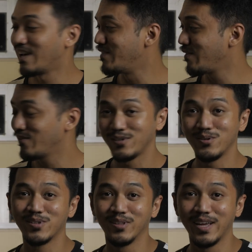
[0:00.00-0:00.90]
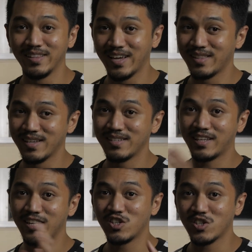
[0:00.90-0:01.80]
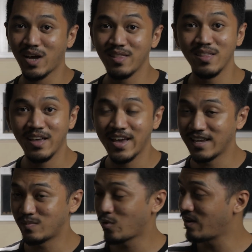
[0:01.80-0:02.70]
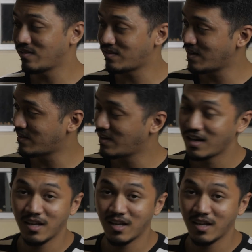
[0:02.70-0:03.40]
I've never used a light like this. It can shine as bright as this.